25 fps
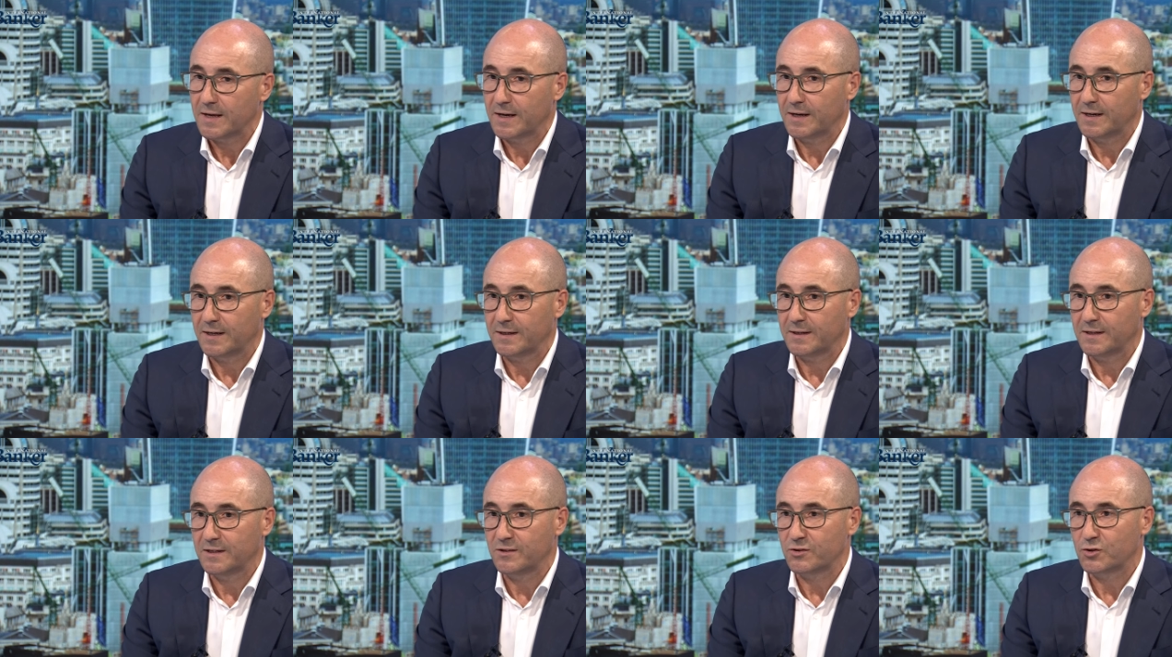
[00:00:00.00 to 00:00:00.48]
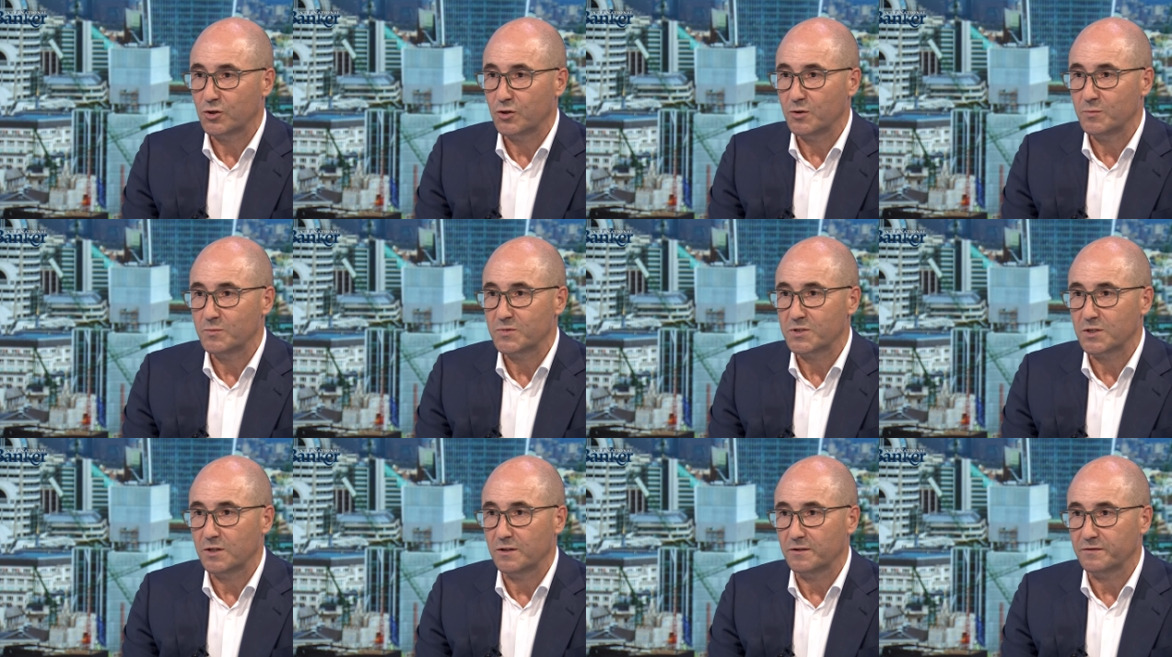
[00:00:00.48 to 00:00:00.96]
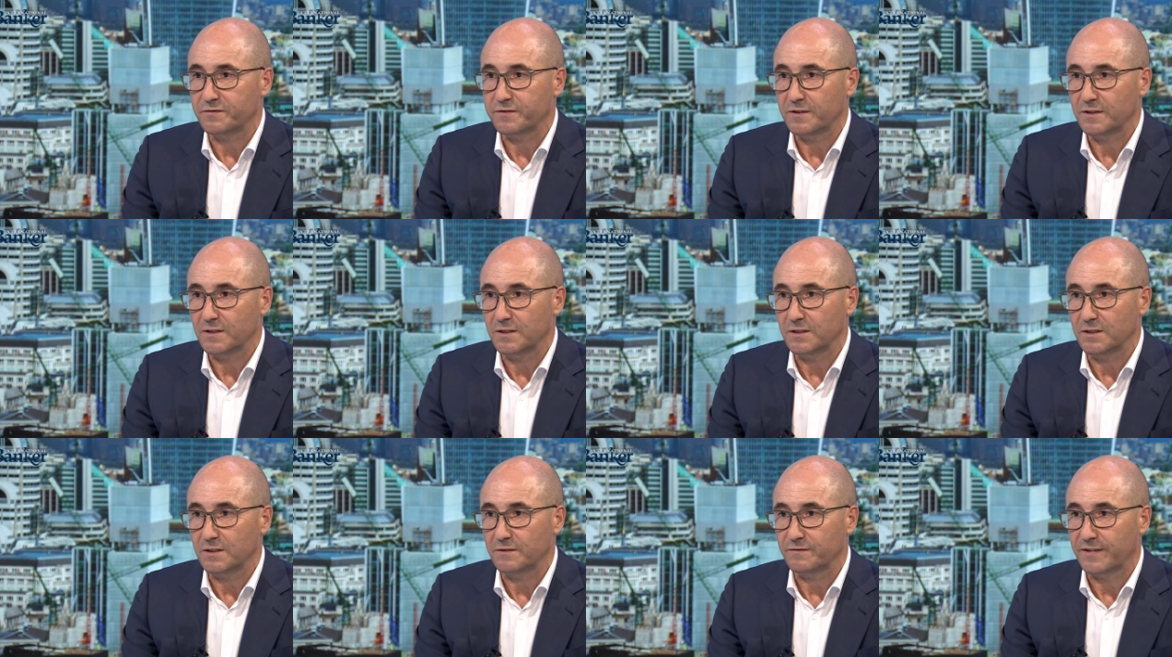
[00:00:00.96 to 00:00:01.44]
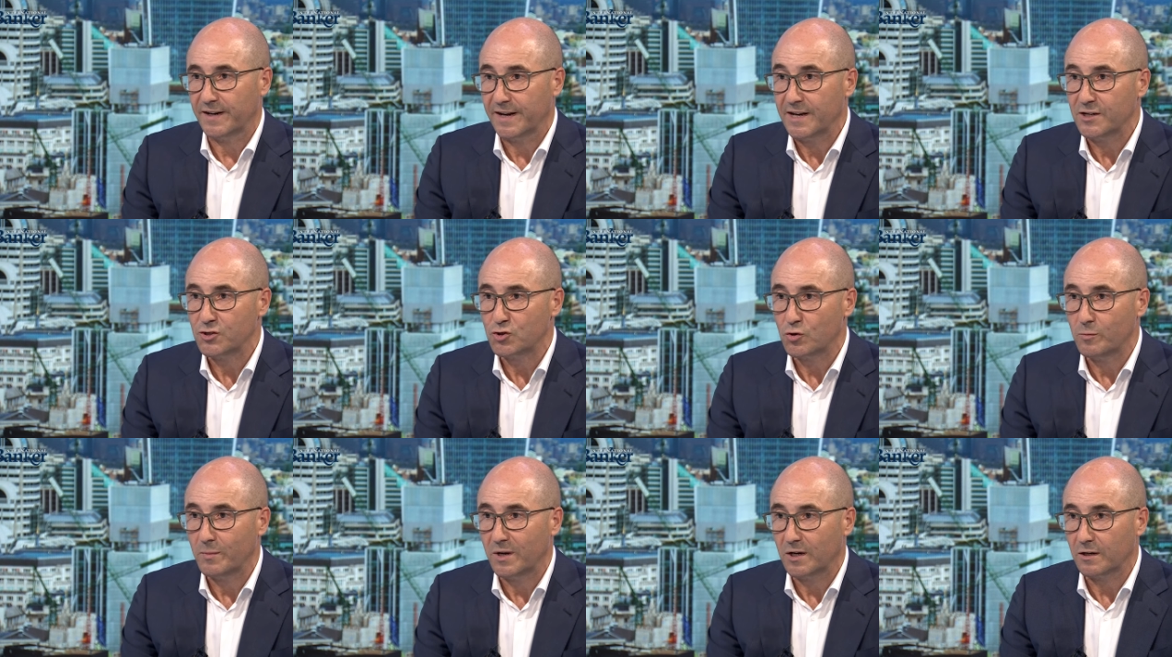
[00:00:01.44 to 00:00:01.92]
And in terms of uh,
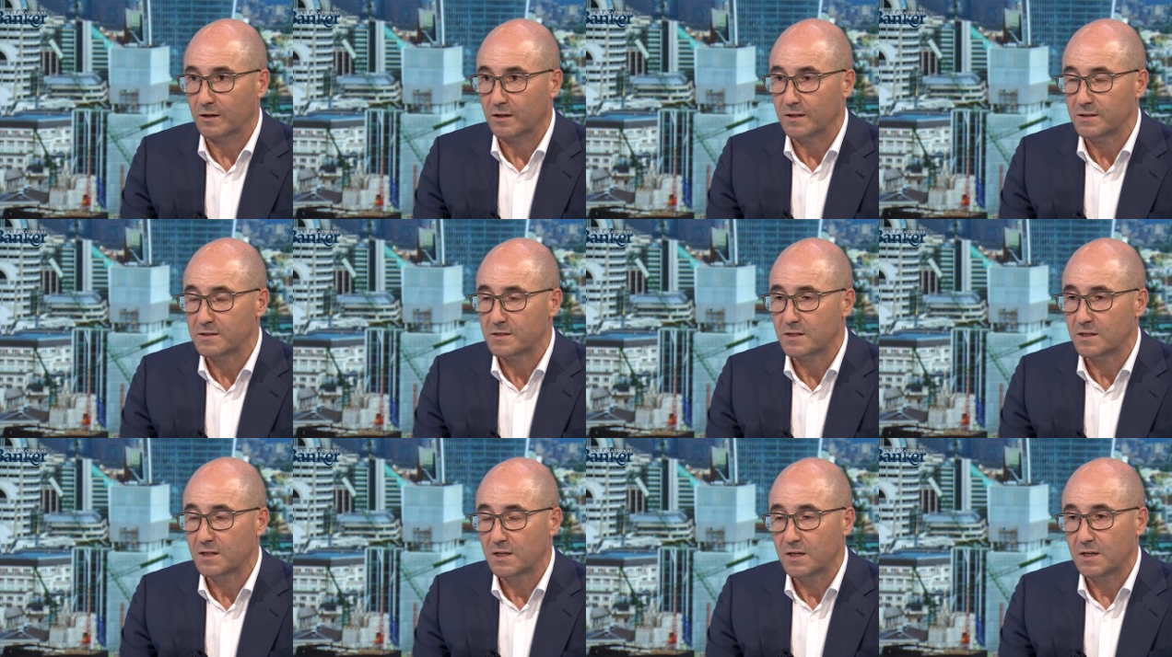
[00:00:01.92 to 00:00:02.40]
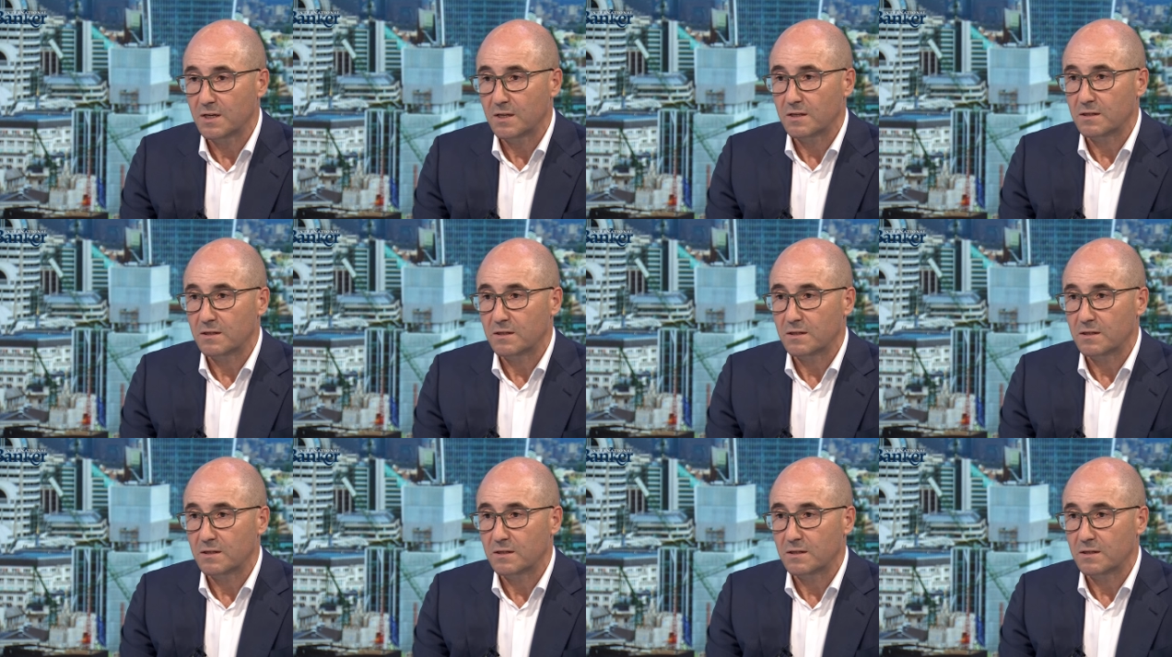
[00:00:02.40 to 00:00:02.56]
financial markets,